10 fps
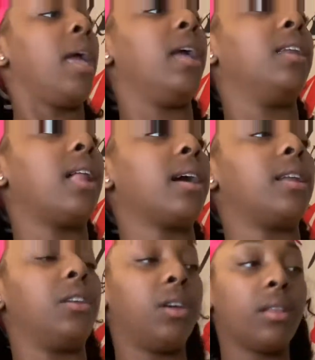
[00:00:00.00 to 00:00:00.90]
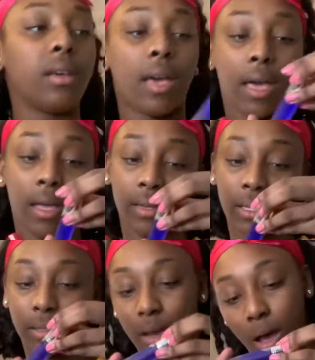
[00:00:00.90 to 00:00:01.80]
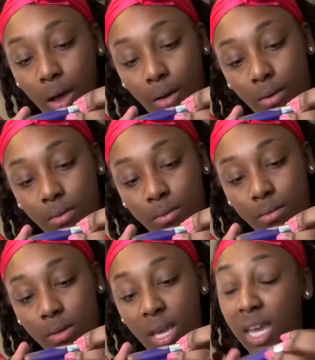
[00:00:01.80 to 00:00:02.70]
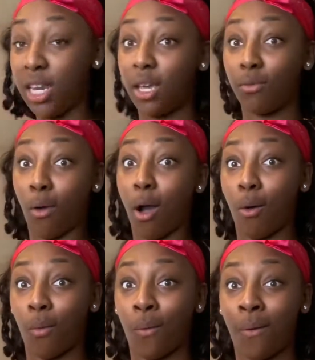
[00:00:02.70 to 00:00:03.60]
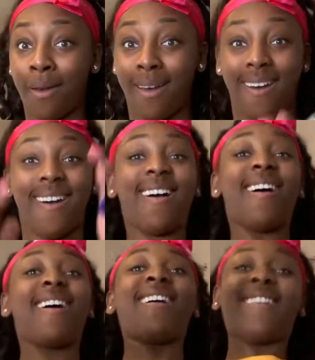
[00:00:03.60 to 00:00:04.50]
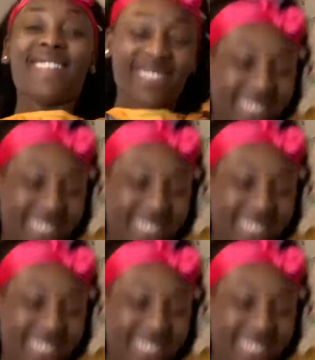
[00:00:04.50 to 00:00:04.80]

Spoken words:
And then I got another kind that's called Eat It Raw. Oh,